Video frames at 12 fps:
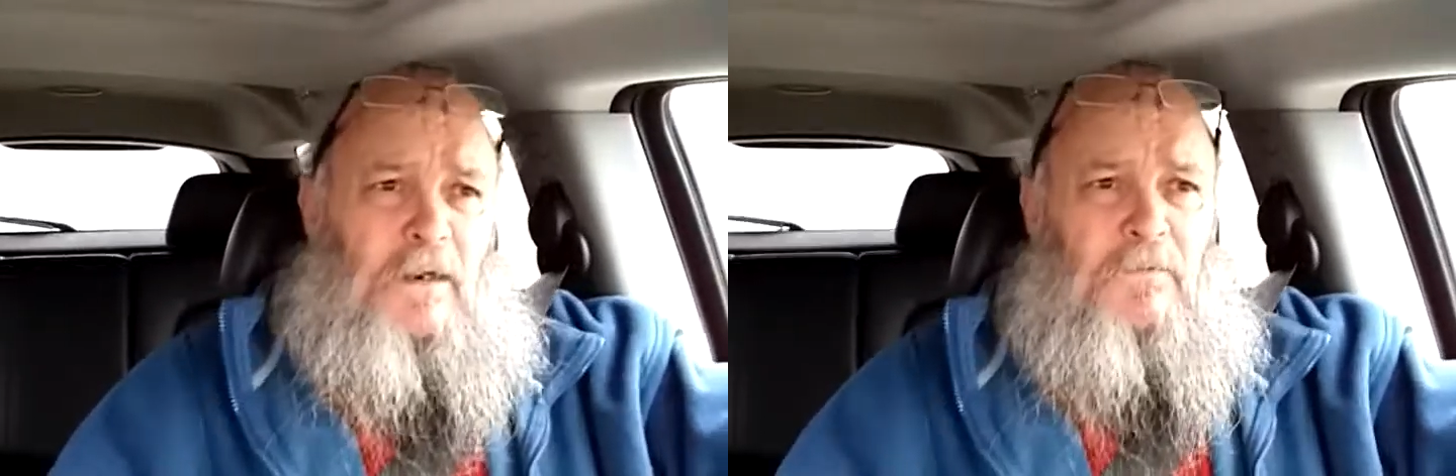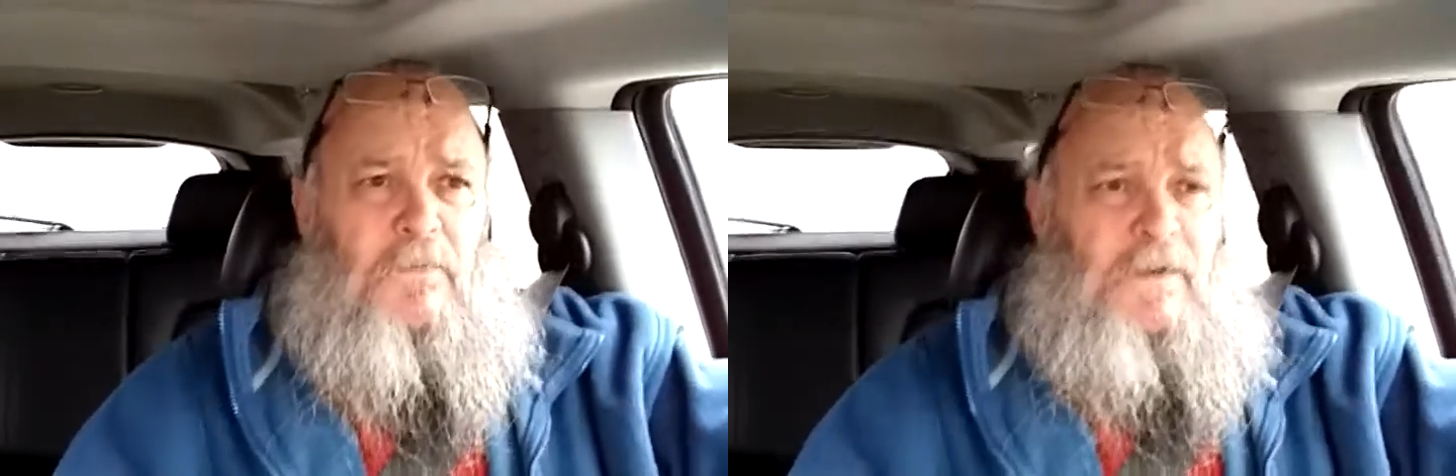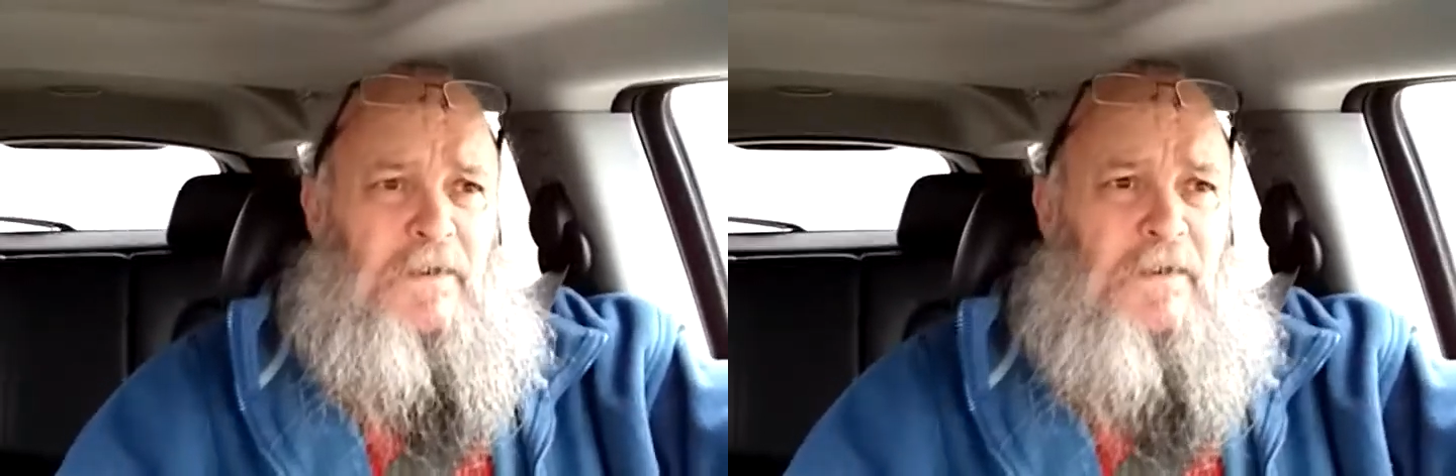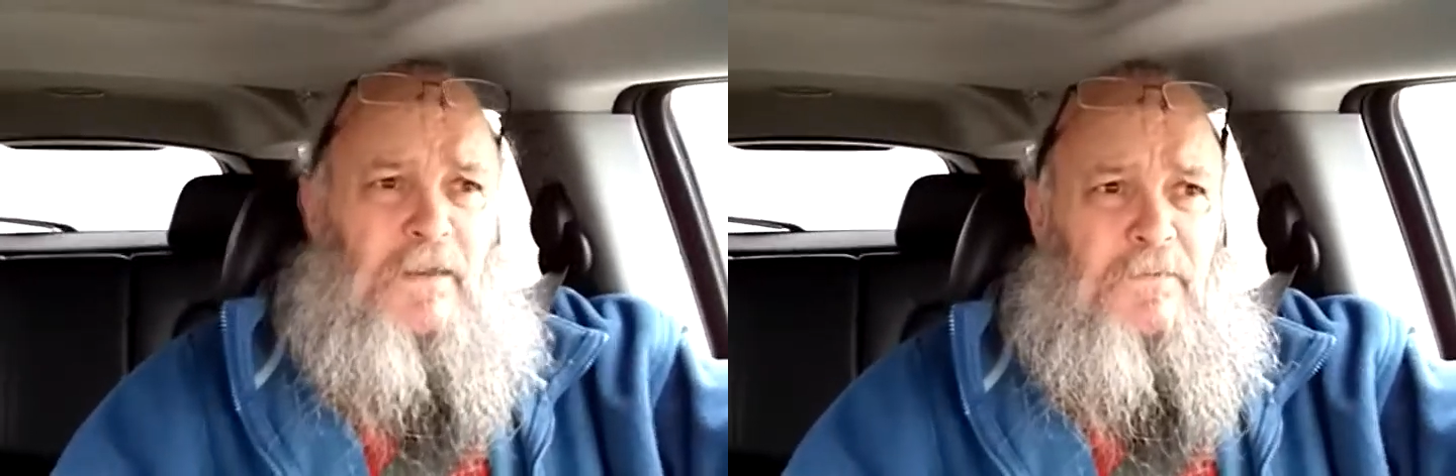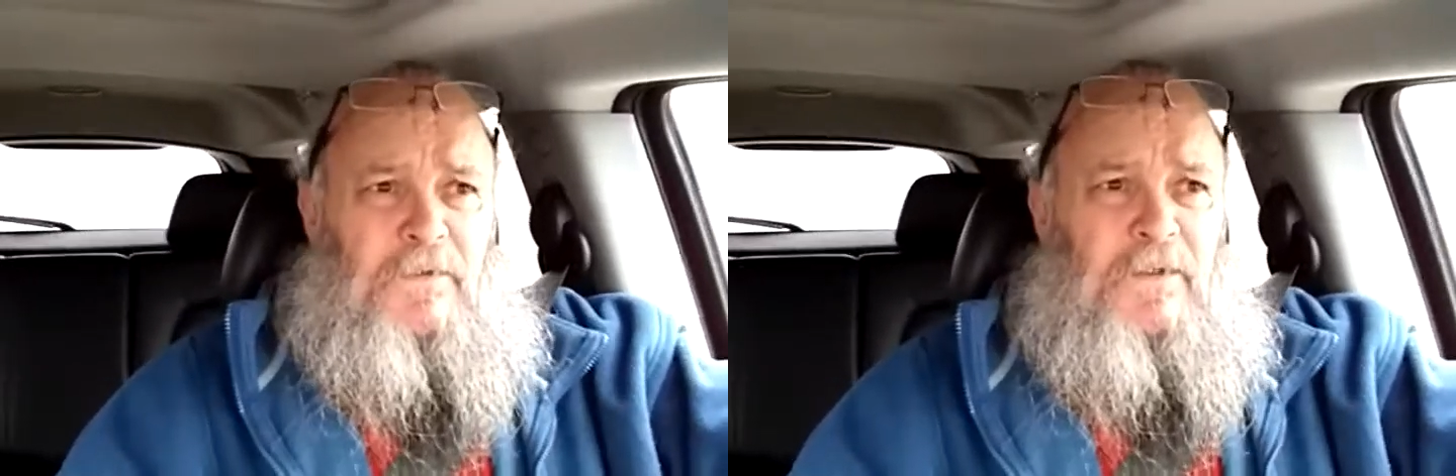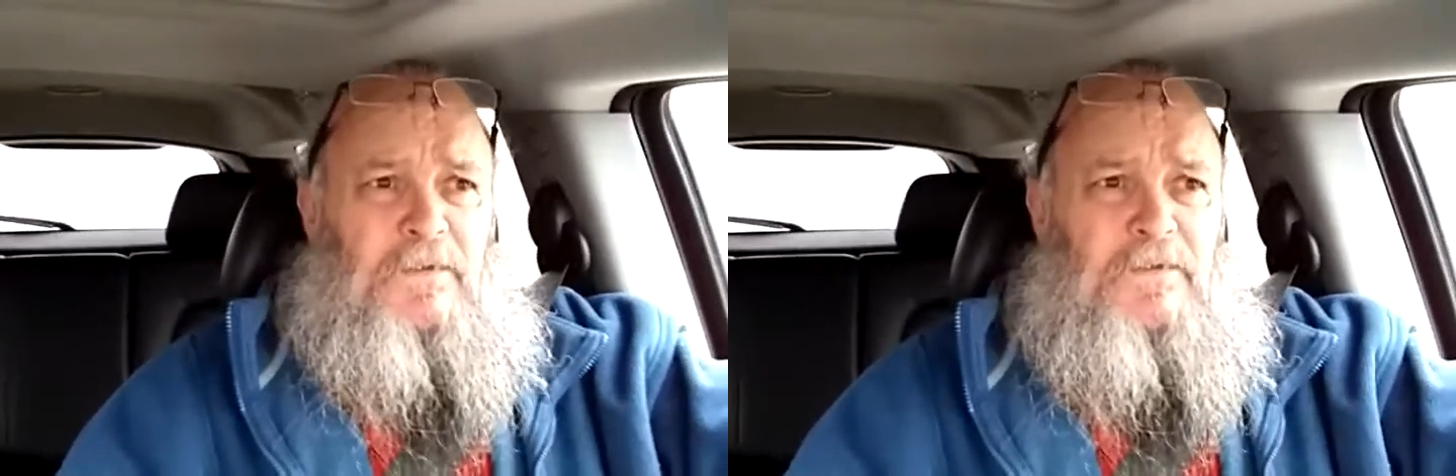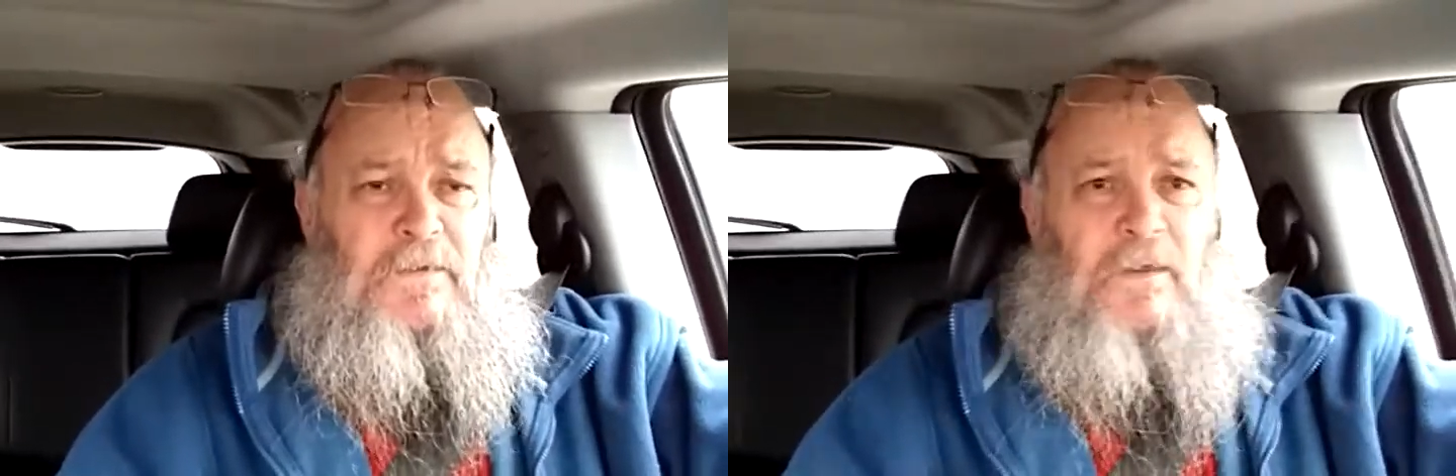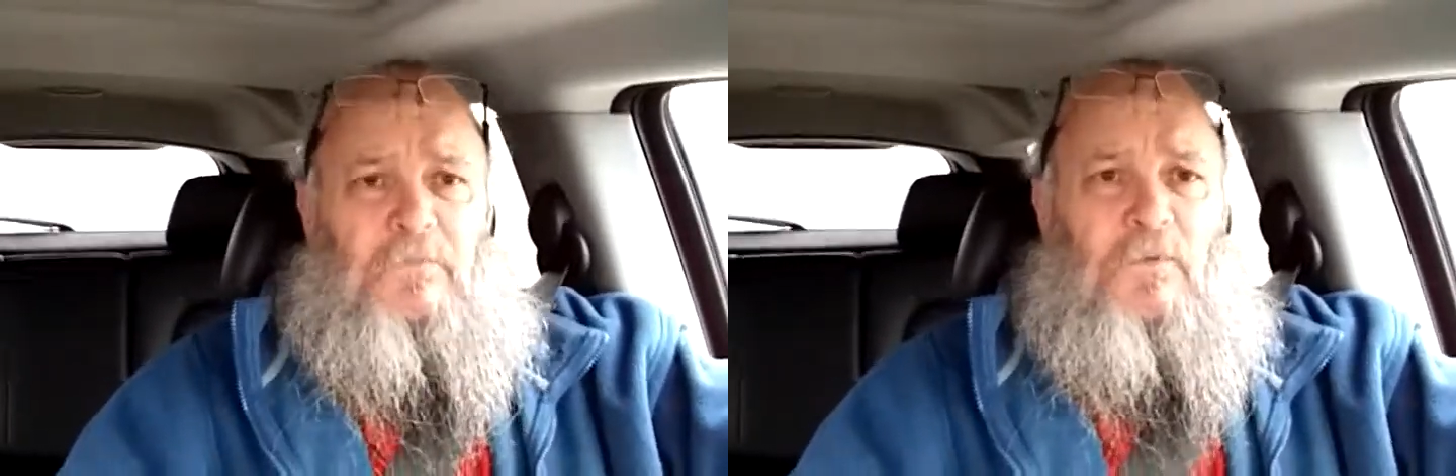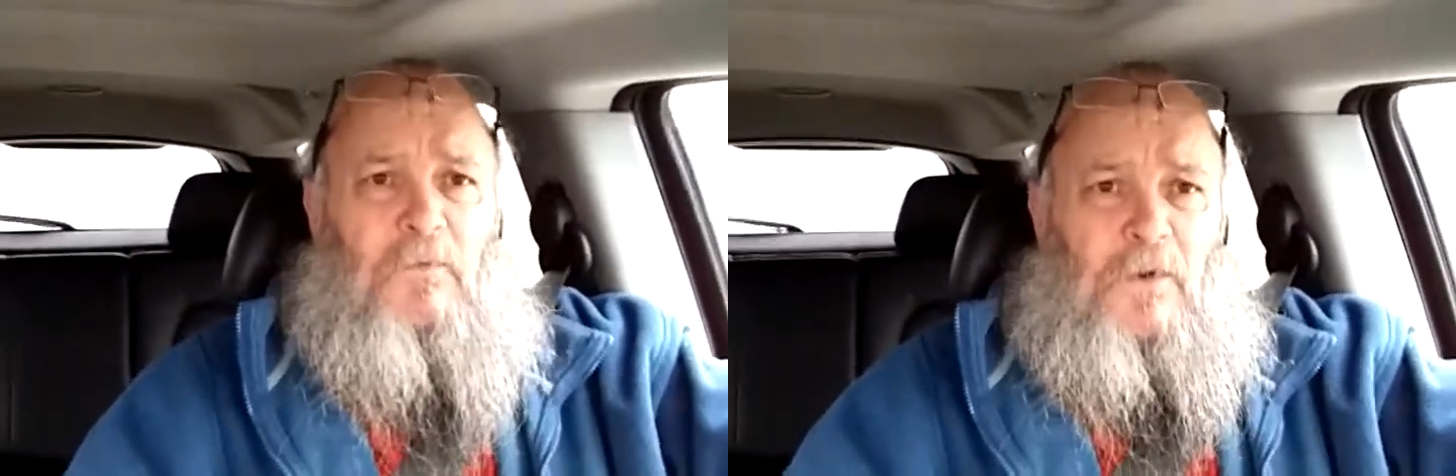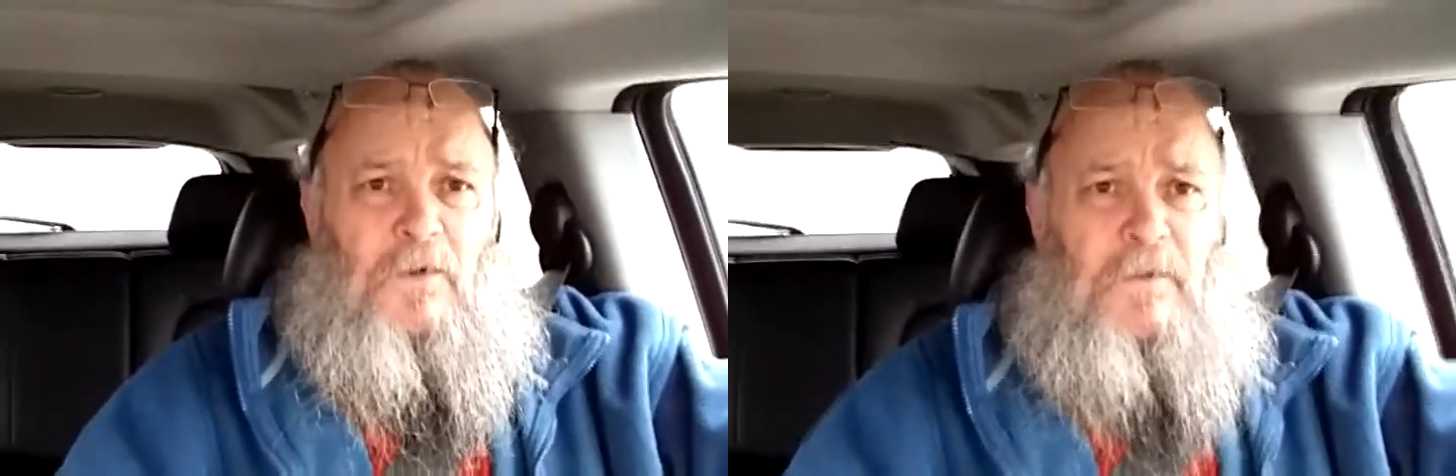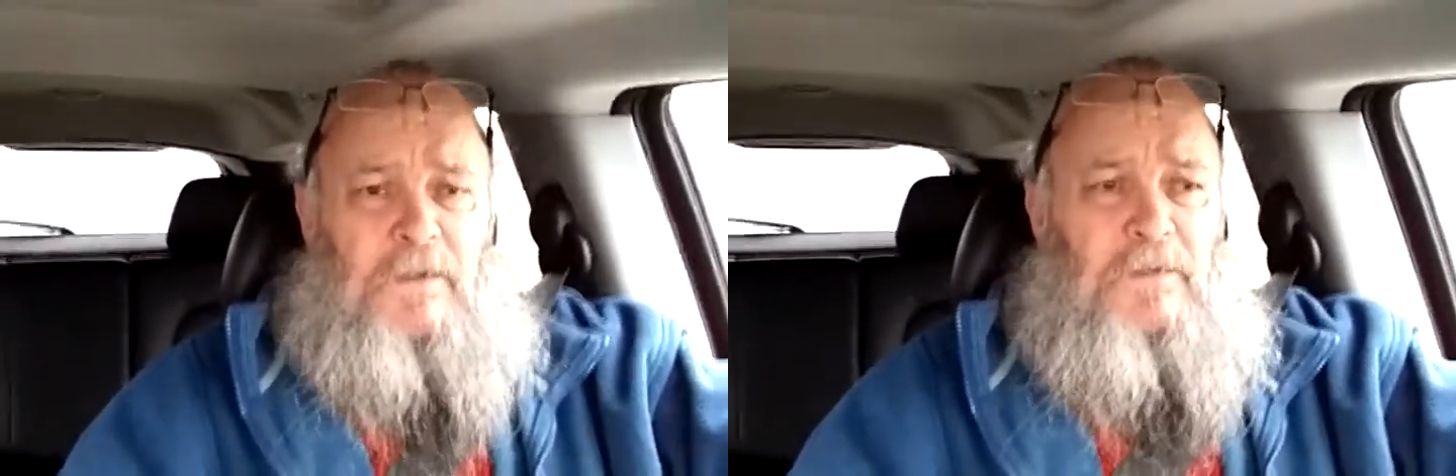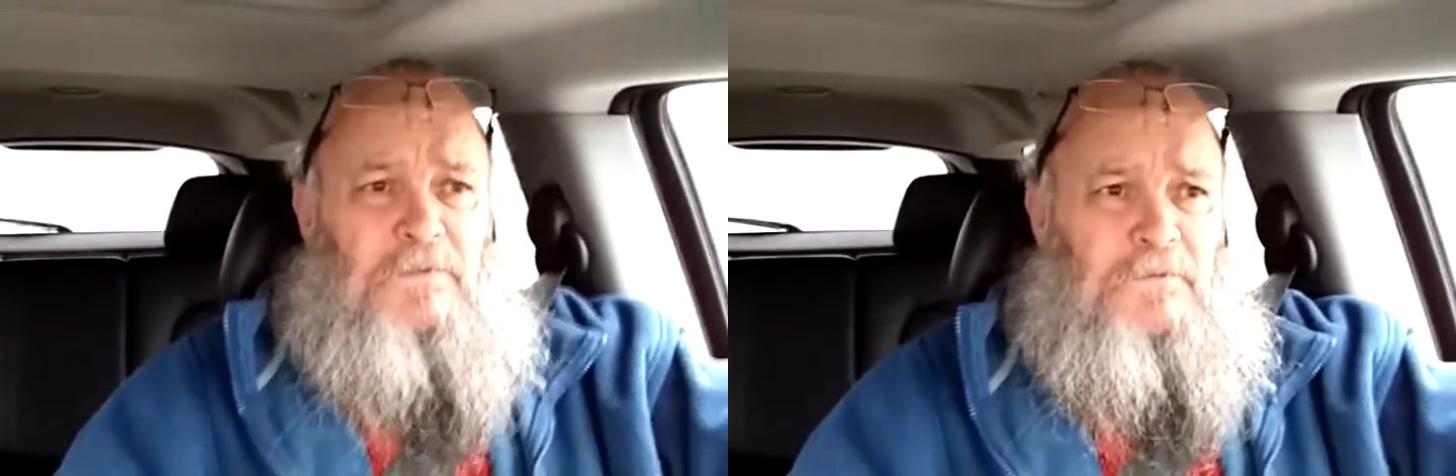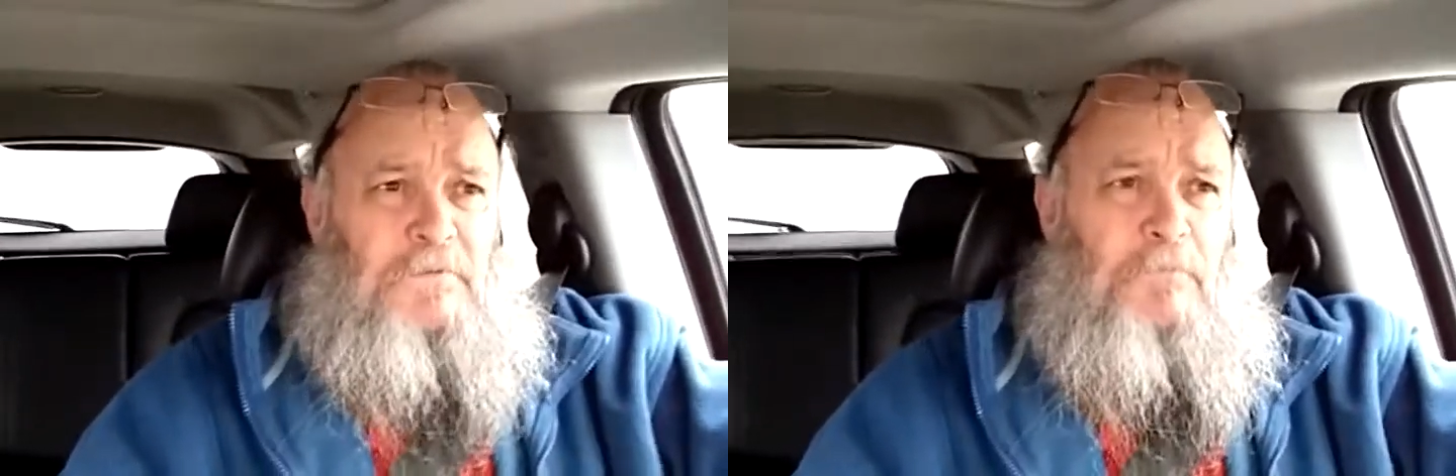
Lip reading: of what a definition of a word is.